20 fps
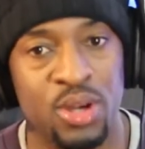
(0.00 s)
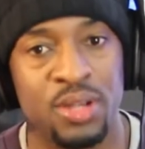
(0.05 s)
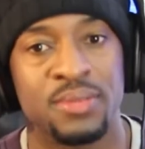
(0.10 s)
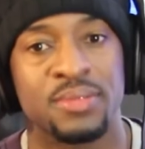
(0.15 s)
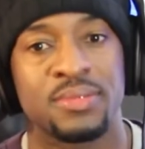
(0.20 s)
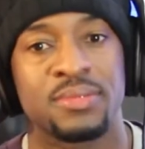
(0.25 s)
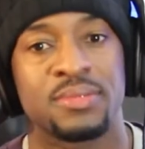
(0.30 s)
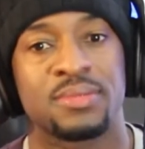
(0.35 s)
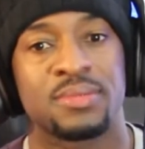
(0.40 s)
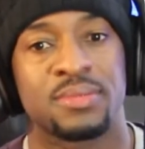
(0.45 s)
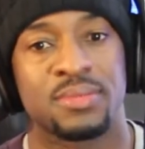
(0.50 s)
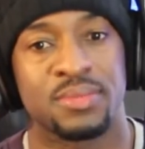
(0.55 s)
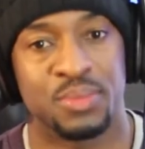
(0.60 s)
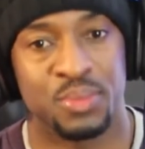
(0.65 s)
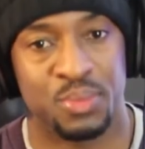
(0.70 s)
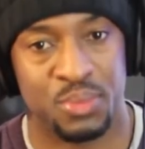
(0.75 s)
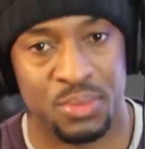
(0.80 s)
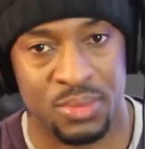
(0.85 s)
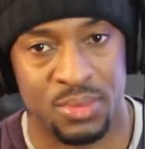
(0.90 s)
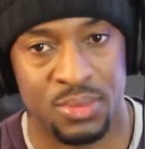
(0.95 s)
Thieves
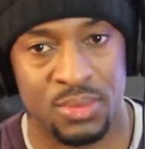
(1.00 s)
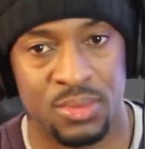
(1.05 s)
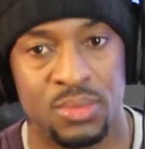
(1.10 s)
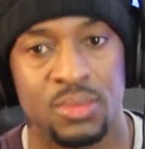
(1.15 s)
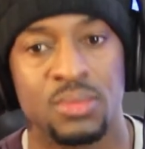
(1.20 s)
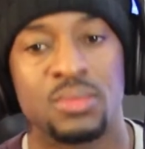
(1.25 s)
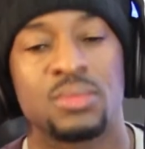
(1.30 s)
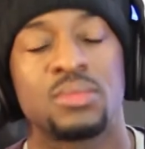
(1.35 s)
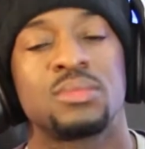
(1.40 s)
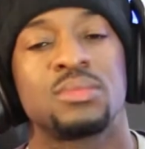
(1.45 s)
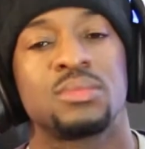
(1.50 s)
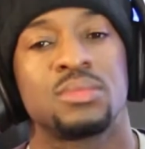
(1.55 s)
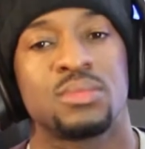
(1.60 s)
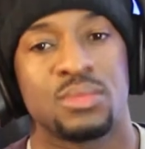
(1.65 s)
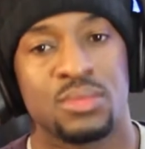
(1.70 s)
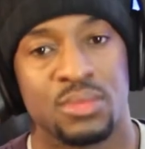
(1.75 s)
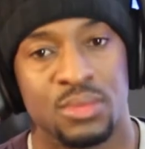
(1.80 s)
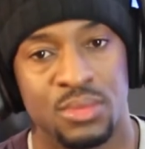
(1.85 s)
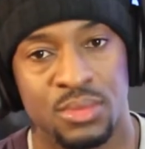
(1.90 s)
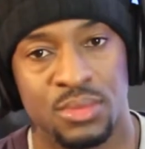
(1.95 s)
game, whatever that is, the
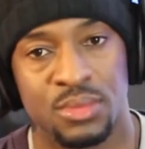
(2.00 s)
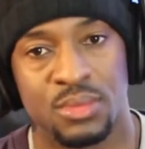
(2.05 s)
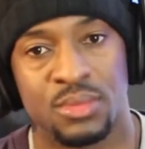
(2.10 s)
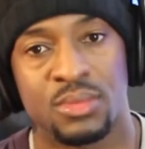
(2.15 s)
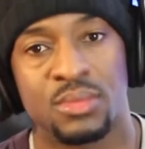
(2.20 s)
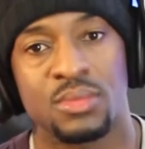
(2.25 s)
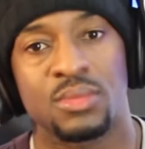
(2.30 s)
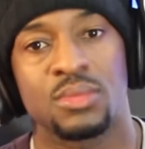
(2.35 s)
rare game.